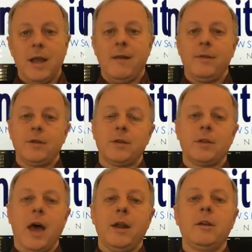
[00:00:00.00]
This is
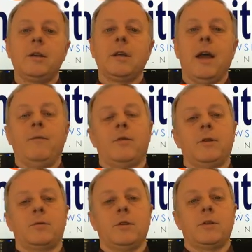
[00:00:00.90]
not a good time for us to
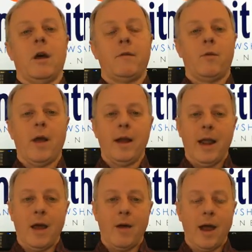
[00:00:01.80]
resolve it right
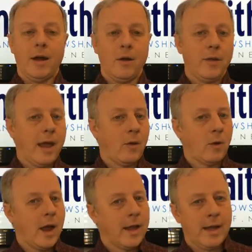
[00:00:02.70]
now. I know that. We're
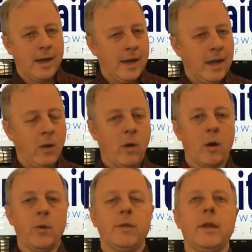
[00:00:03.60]
not getting anywhere
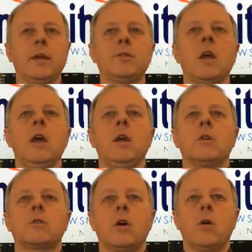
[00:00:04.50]
with this.
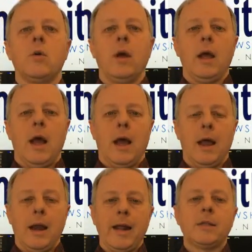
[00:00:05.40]
So
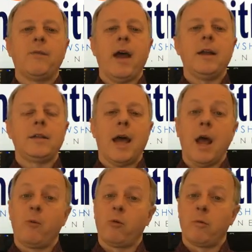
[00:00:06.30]
let's find a time
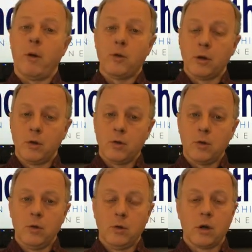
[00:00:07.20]
when we're both a little
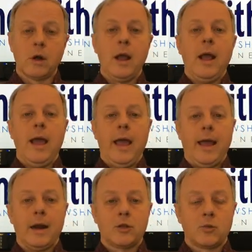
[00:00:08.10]
cooler and
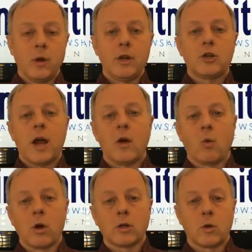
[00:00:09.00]
let's really try to
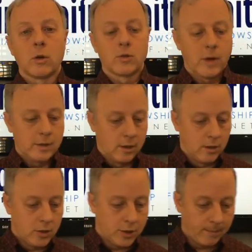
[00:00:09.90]
work towards
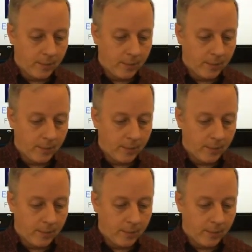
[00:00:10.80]
resolution.